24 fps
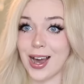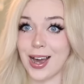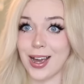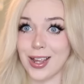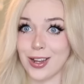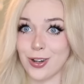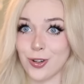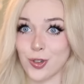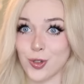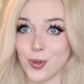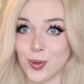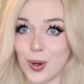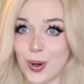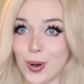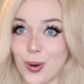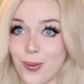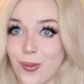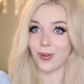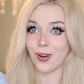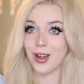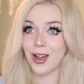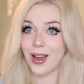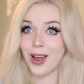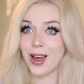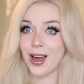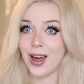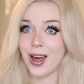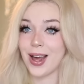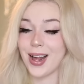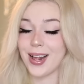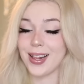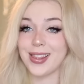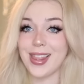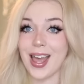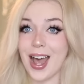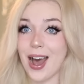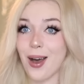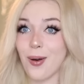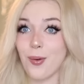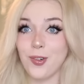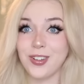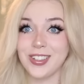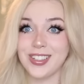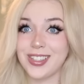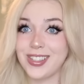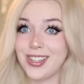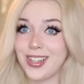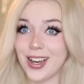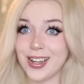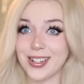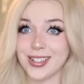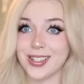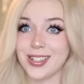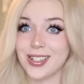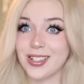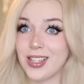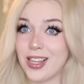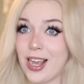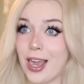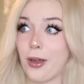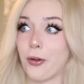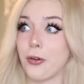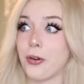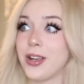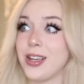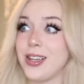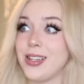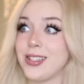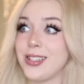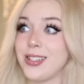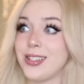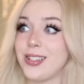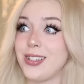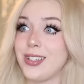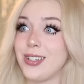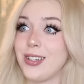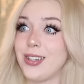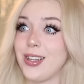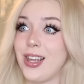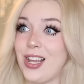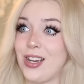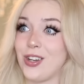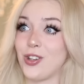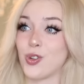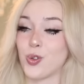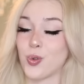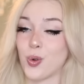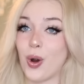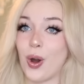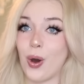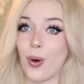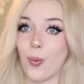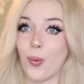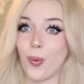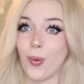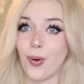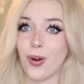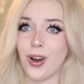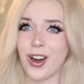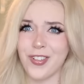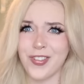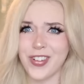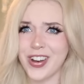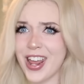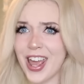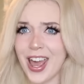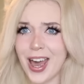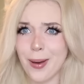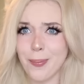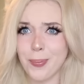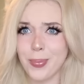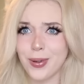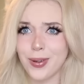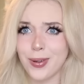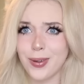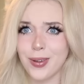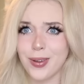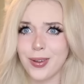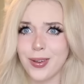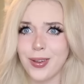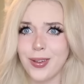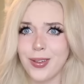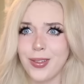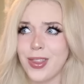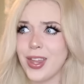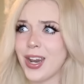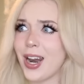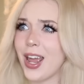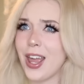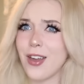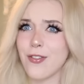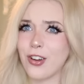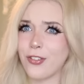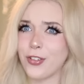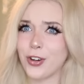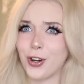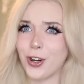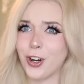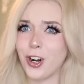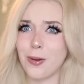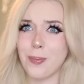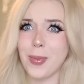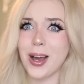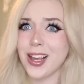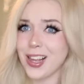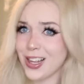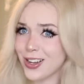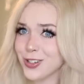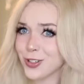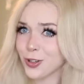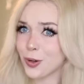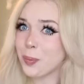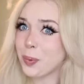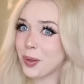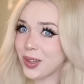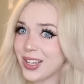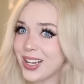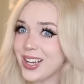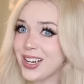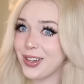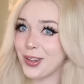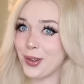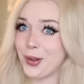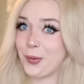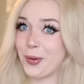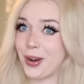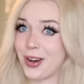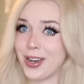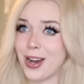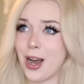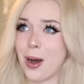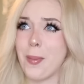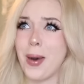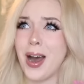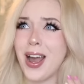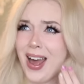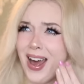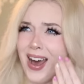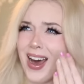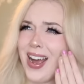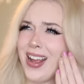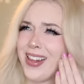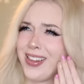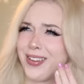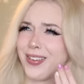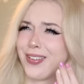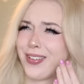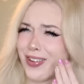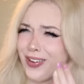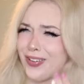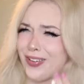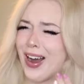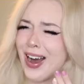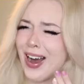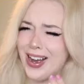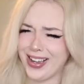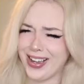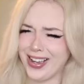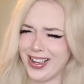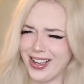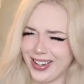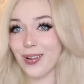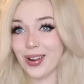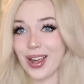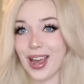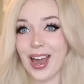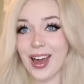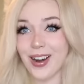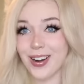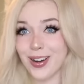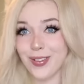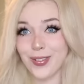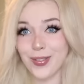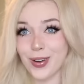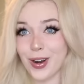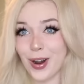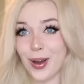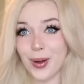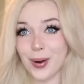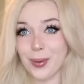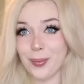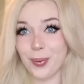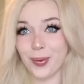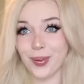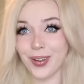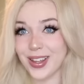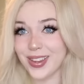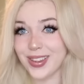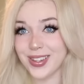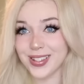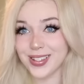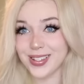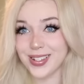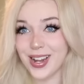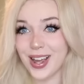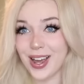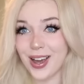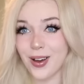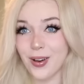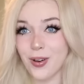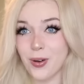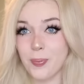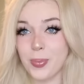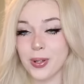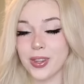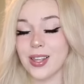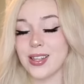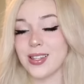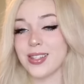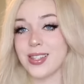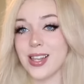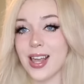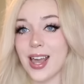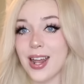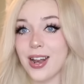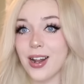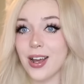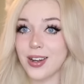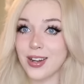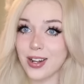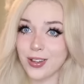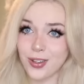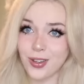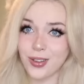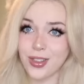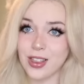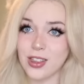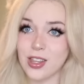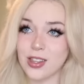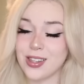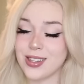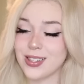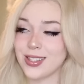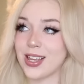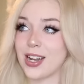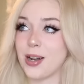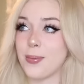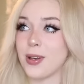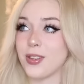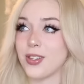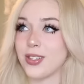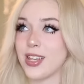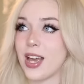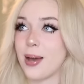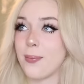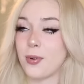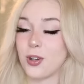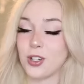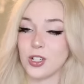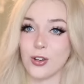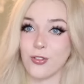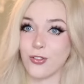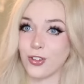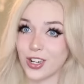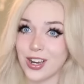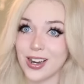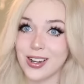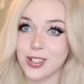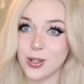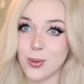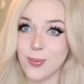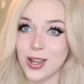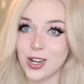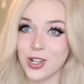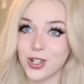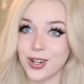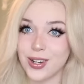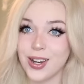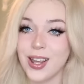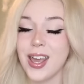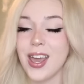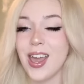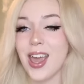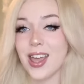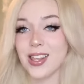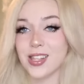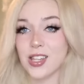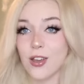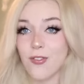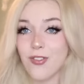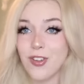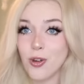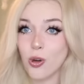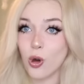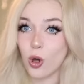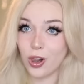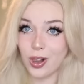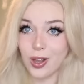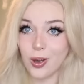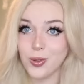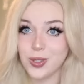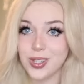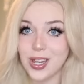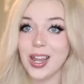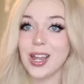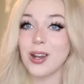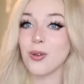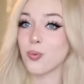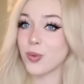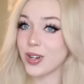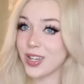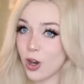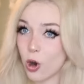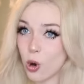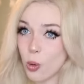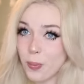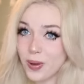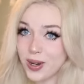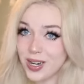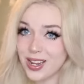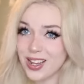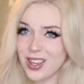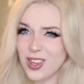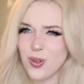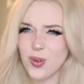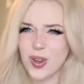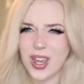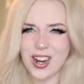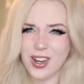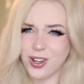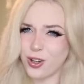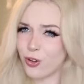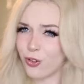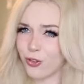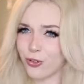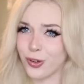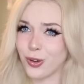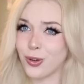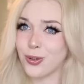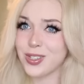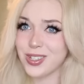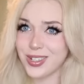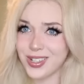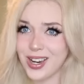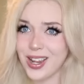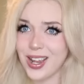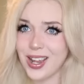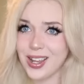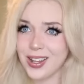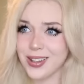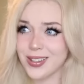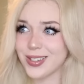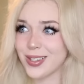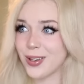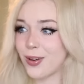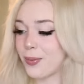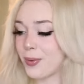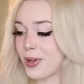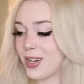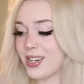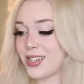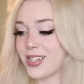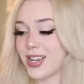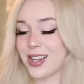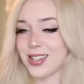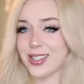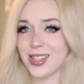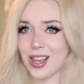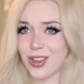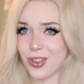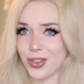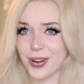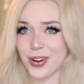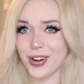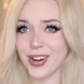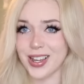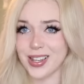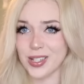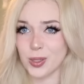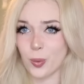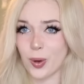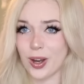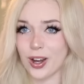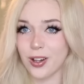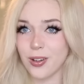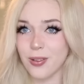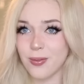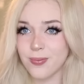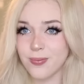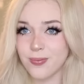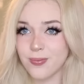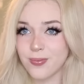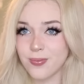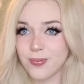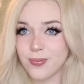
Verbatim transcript: that intro. That was the scariest intro of an app that I have ever heard. My ears are bleeding right now. My eyes are crying. Okay, I don't even know how to play this now, but they said, another thing that they said about this app, which I forgot to mention, is that if you close it and reopen it, you get new foods to eat, so I'm gonna test that theory as well.